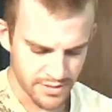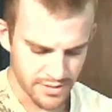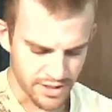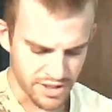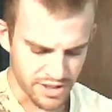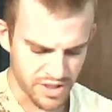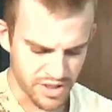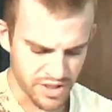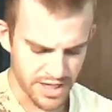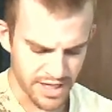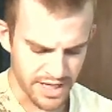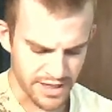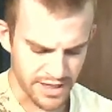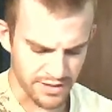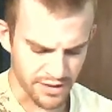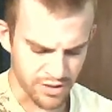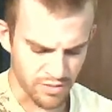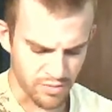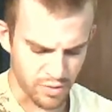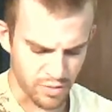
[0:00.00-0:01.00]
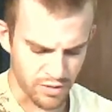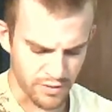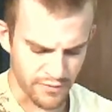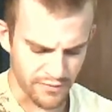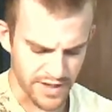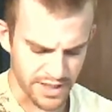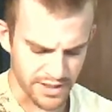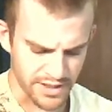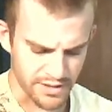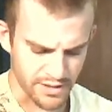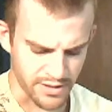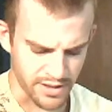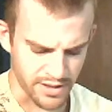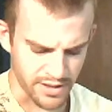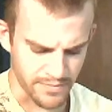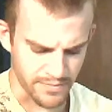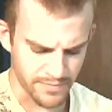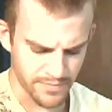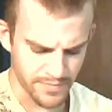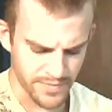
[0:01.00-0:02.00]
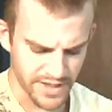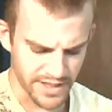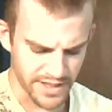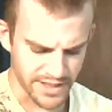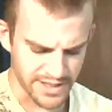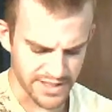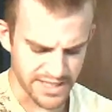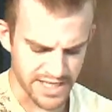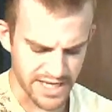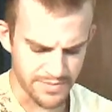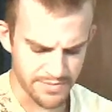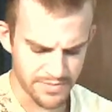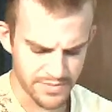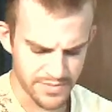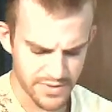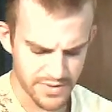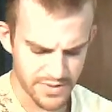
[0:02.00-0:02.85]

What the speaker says: The drink had little effect on him, except